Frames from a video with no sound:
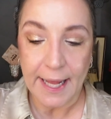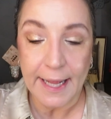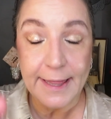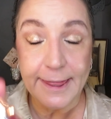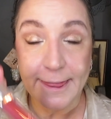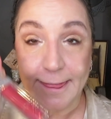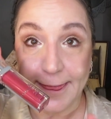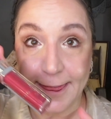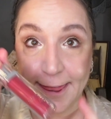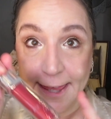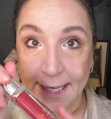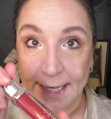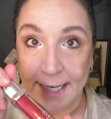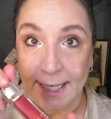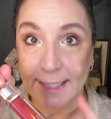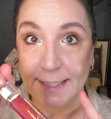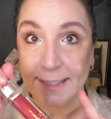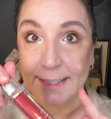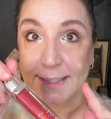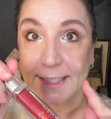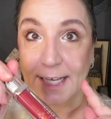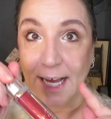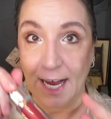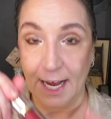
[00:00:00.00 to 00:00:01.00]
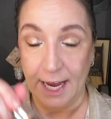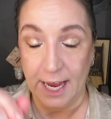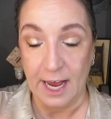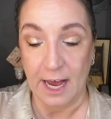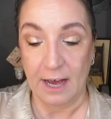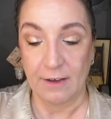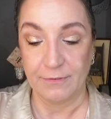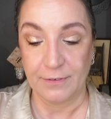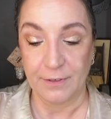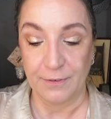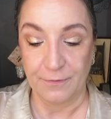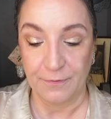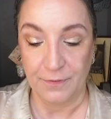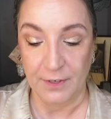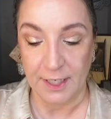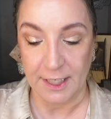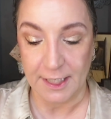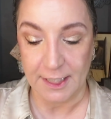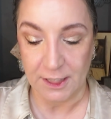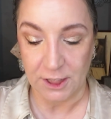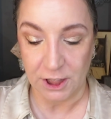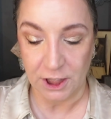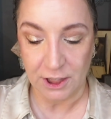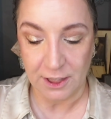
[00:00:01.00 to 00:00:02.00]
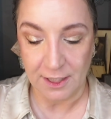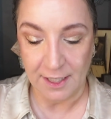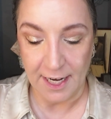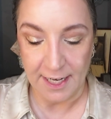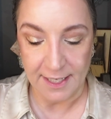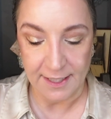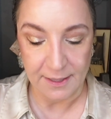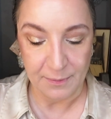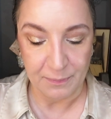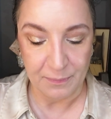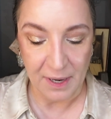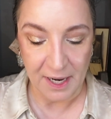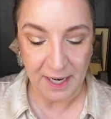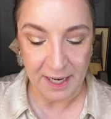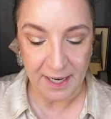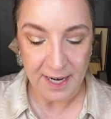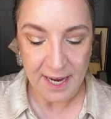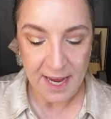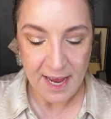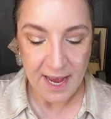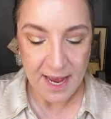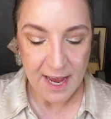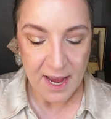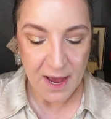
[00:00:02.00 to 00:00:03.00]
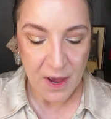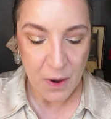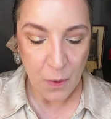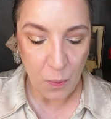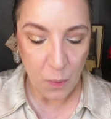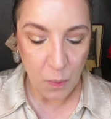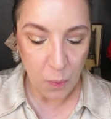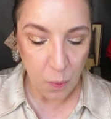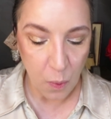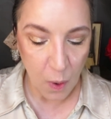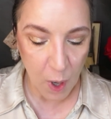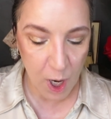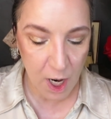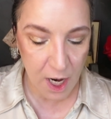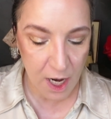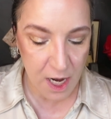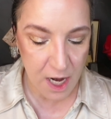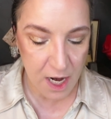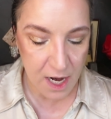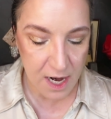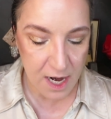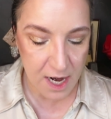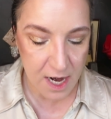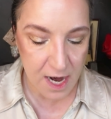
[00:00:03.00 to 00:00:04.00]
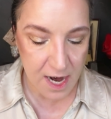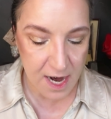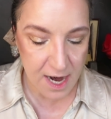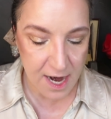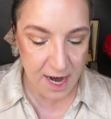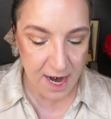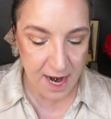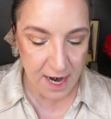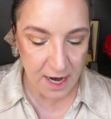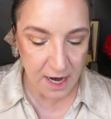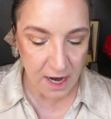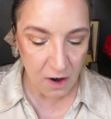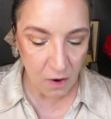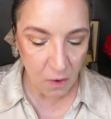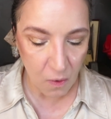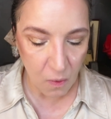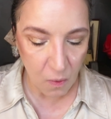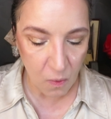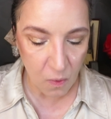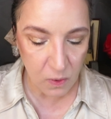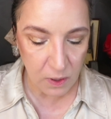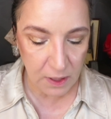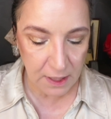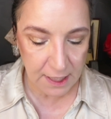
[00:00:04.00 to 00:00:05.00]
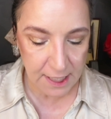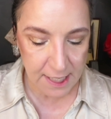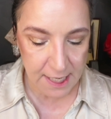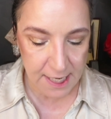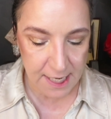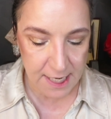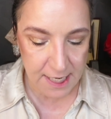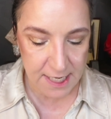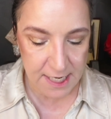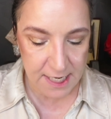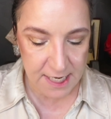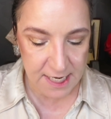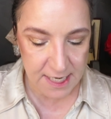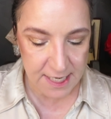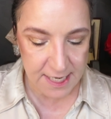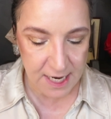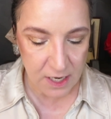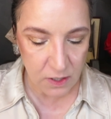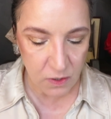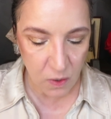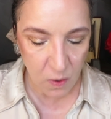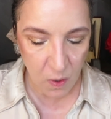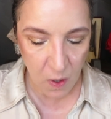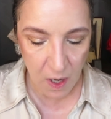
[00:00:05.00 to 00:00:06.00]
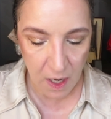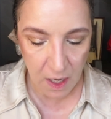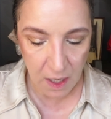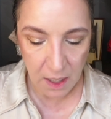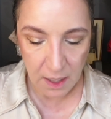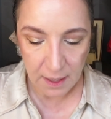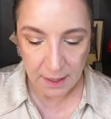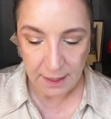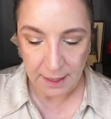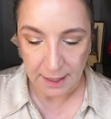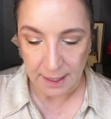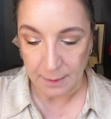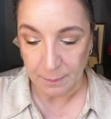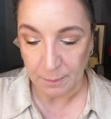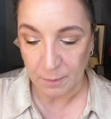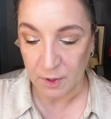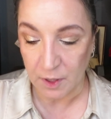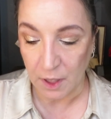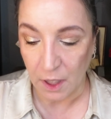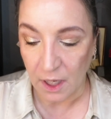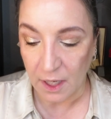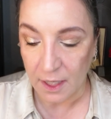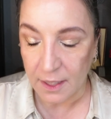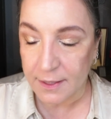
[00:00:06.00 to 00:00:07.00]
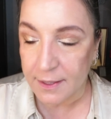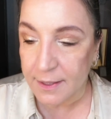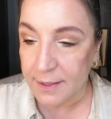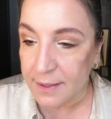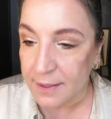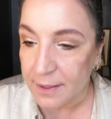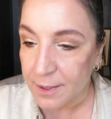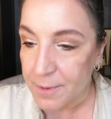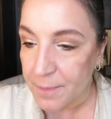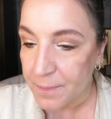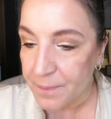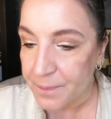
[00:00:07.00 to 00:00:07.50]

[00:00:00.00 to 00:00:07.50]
This I have to finish. It's my one and only Dior lip gloss.